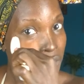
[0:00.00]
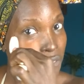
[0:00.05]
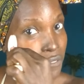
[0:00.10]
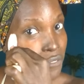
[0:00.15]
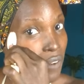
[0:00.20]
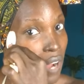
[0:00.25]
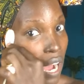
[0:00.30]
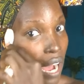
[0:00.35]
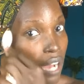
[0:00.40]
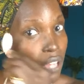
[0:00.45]

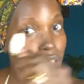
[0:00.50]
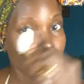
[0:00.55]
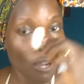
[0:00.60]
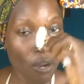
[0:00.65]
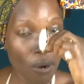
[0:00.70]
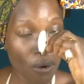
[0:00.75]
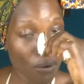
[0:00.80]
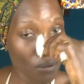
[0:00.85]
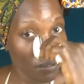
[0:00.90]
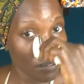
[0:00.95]

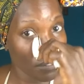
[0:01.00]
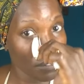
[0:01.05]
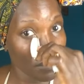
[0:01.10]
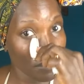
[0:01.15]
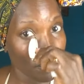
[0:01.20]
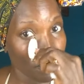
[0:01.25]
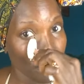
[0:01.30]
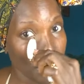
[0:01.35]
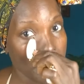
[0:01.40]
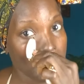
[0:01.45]
Follow
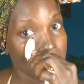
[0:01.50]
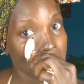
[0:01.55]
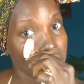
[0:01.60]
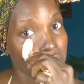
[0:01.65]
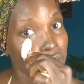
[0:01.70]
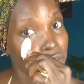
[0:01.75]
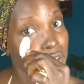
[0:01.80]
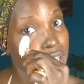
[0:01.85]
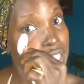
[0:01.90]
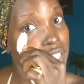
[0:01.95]
your
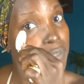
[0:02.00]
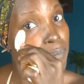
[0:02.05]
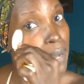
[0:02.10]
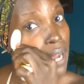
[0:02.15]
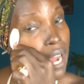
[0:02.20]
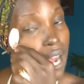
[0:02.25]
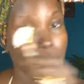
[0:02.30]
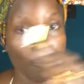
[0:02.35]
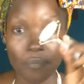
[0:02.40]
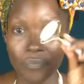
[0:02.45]
face
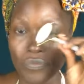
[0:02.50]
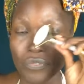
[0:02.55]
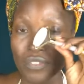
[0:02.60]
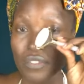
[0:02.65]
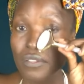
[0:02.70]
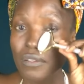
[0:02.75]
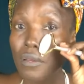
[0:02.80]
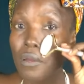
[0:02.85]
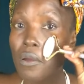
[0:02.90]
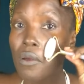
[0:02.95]
map.
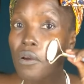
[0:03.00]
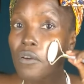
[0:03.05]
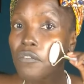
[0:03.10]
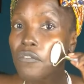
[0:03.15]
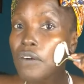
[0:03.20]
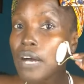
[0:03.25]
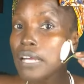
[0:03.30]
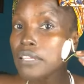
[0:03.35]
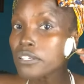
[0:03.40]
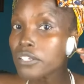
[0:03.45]

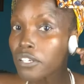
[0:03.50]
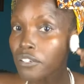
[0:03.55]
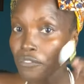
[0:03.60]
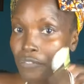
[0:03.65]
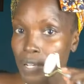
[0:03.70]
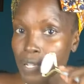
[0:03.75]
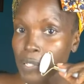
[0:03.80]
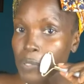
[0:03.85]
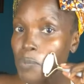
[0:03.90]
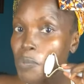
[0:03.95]
Follow your
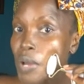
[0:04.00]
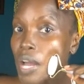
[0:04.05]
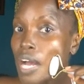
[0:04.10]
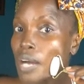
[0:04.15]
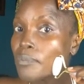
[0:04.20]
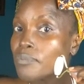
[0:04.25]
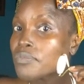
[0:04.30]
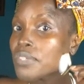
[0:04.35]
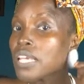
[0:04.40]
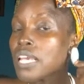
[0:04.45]
face map.
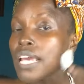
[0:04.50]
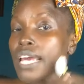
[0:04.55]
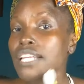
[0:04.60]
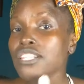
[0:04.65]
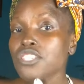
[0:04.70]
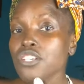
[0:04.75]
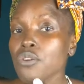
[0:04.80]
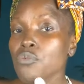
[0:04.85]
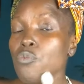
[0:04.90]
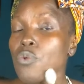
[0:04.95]
And
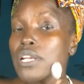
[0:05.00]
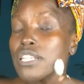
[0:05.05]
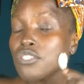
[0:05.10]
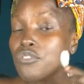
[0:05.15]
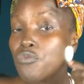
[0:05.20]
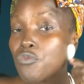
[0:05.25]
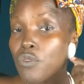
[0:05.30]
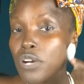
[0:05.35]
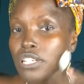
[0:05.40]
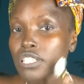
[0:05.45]
so
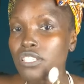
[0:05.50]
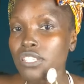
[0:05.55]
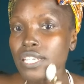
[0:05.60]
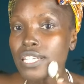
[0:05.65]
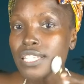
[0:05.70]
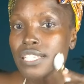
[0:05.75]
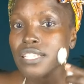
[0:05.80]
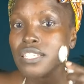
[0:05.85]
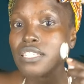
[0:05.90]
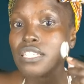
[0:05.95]
what
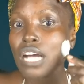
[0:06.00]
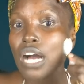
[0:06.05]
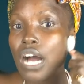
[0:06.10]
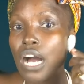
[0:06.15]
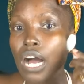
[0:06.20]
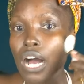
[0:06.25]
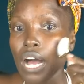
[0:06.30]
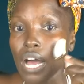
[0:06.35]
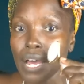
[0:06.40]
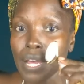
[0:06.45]
this
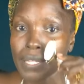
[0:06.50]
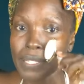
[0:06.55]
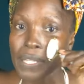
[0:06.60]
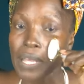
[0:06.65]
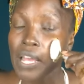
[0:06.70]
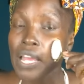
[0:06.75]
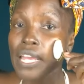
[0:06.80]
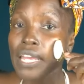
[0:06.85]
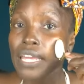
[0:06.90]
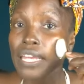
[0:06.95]
does,
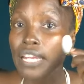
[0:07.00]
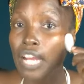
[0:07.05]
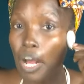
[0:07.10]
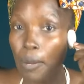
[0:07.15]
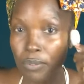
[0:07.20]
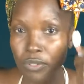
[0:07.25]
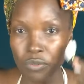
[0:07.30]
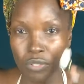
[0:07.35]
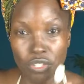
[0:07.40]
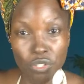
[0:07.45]
it
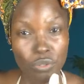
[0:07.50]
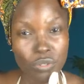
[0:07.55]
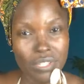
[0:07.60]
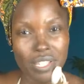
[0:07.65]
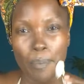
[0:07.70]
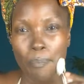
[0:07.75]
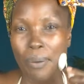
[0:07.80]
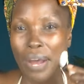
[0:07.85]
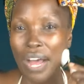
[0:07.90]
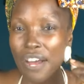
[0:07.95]
helps reduce the
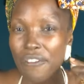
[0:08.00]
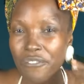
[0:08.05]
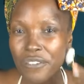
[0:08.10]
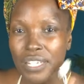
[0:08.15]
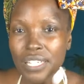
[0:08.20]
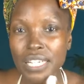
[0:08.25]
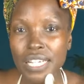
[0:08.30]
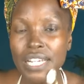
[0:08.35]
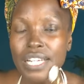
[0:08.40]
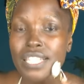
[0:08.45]

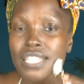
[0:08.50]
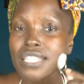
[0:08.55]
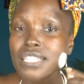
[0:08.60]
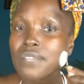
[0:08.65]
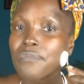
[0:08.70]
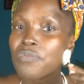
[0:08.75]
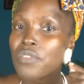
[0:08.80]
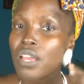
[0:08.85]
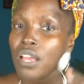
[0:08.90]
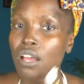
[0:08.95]
puffiness
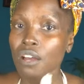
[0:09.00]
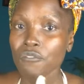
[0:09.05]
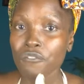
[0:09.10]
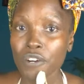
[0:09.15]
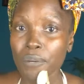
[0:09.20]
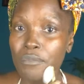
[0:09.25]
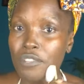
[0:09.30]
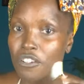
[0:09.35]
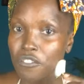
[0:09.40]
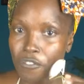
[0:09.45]

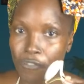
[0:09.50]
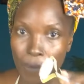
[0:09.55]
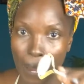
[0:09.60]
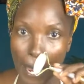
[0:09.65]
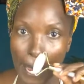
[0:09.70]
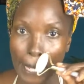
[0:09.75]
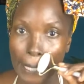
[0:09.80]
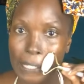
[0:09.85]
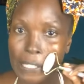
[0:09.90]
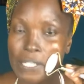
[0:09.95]
from your
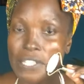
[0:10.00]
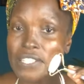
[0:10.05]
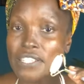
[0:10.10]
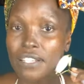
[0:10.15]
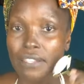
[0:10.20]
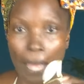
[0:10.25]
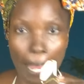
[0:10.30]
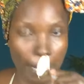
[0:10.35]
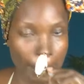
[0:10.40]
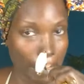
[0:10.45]
face, because a
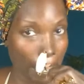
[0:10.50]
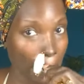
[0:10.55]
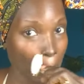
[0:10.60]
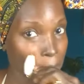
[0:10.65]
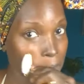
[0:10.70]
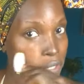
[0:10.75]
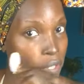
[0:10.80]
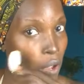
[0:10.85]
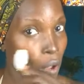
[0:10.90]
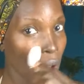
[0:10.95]
lot of
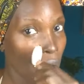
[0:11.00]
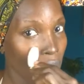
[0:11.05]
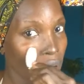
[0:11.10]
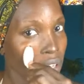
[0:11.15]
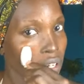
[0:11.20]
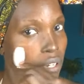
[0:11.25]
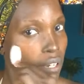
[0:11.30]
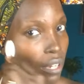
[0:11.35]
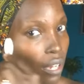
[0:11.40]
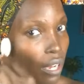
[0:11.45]
times,
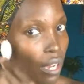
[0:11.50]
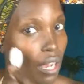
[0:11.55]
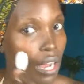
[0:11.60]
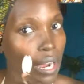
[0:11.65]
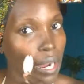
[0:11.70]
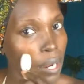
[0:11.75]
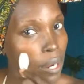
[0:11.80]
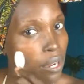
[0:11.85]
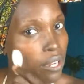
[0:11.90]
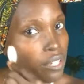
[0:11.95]

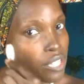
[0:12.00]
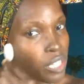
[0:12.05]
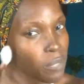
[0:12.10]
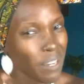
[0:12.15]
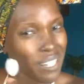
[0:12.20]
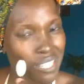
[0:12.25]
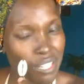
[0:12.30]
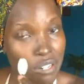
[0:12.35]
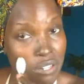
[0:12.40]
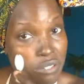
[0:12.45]
especially